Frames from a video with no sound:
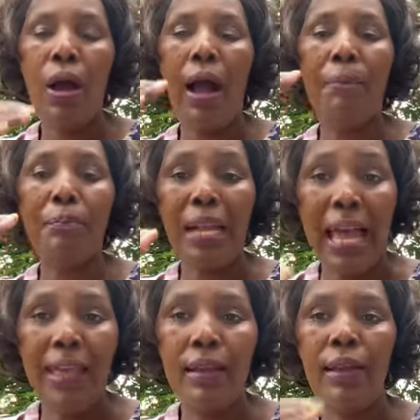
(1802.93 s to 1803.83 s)

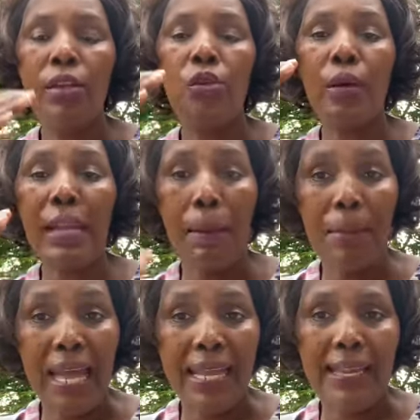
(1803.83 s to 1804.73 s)
applying. You can
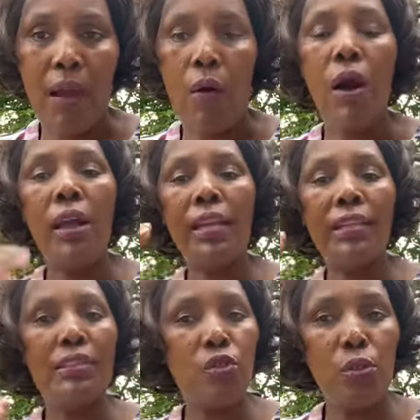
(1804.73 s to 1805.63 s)
apply now.
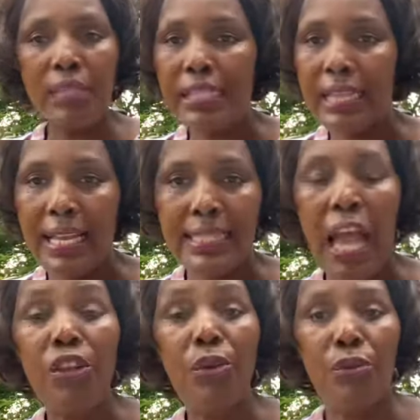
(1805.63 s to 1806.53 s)
In two, three years,
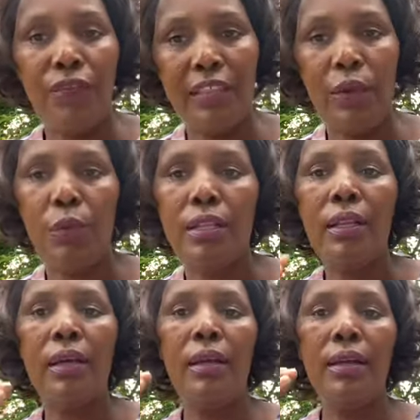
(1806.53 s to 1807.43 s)
I don't know if they will
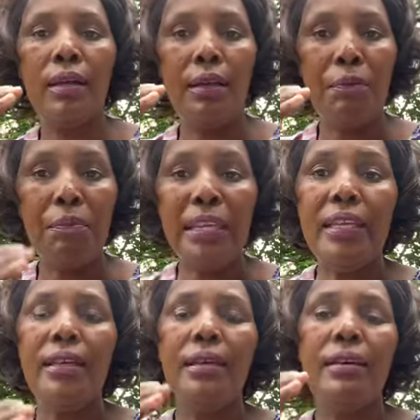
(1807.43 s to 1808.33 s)

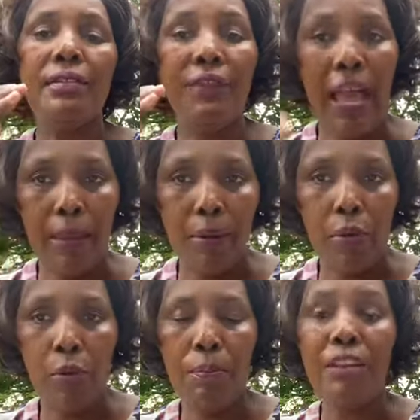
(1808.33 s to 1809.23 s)
be
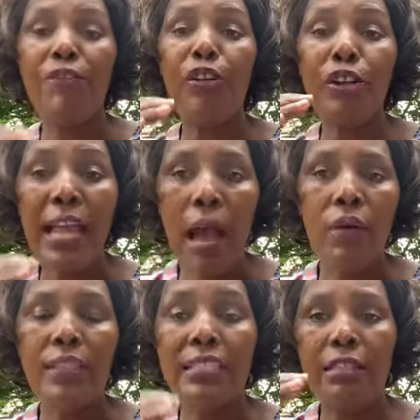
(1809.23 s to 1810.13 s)
viable. But for now,
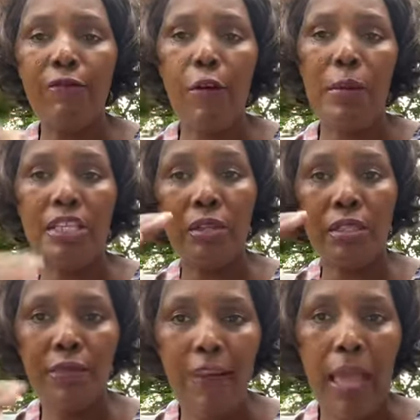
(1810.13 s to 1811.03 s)
this information
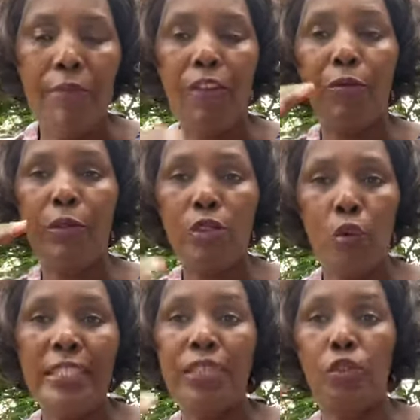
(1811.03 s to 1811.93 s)
is viable for
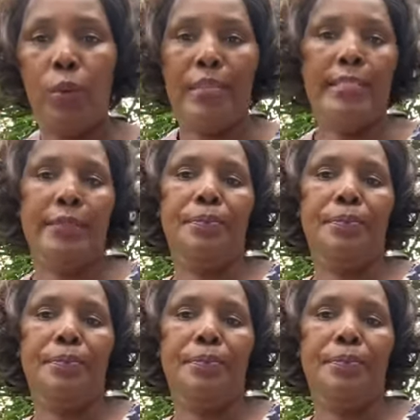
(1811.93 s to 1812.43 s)
2020.